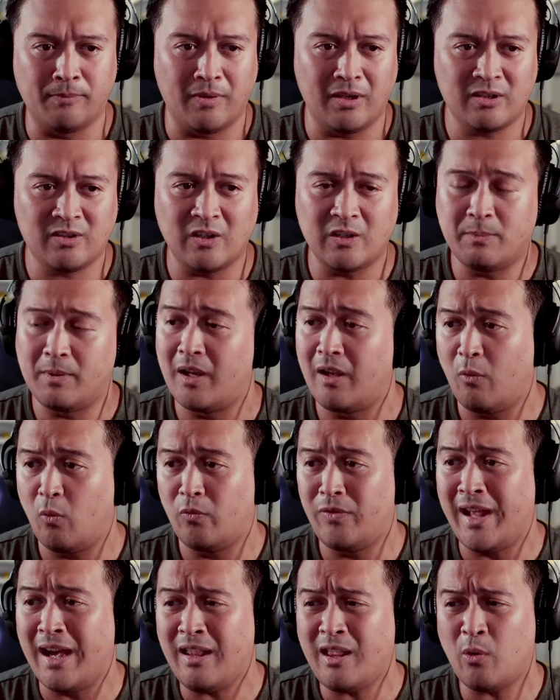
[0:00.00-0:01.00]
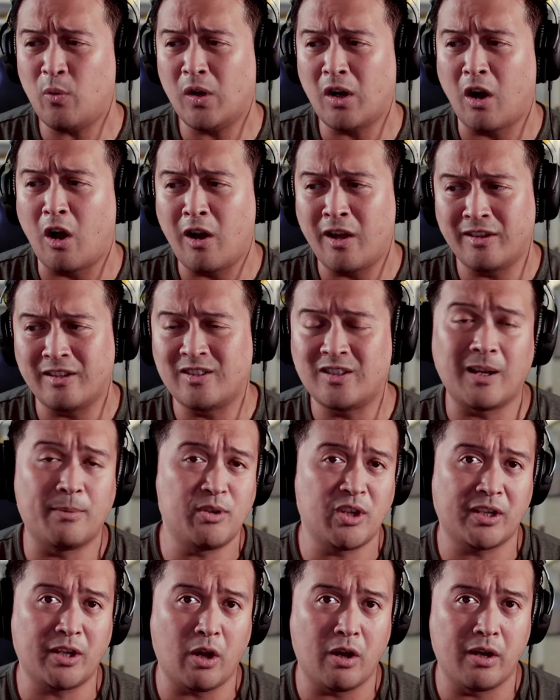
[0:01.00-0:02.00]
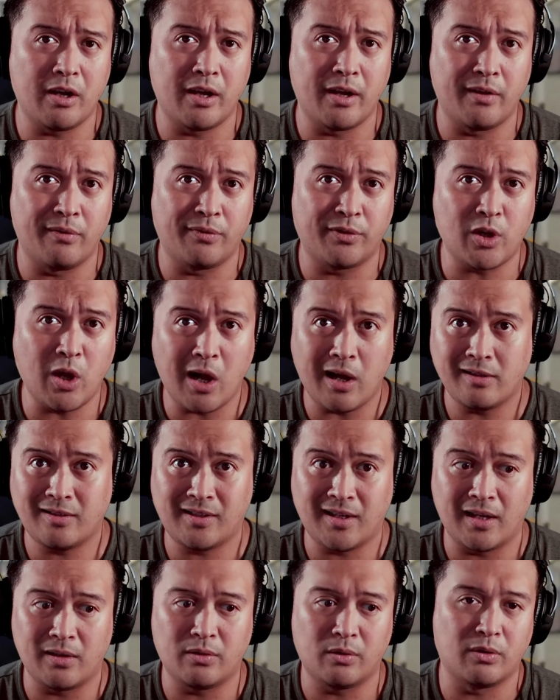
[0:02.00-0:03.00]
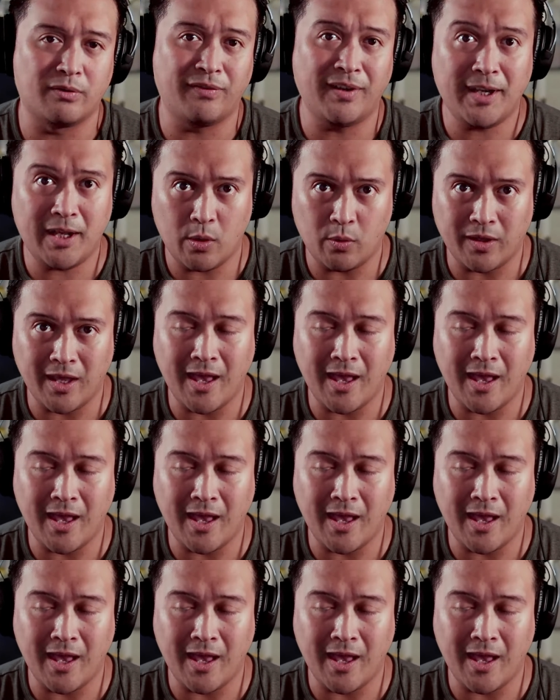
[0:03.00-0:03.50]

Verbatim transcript: excuse me, now that we're on the subject of content or video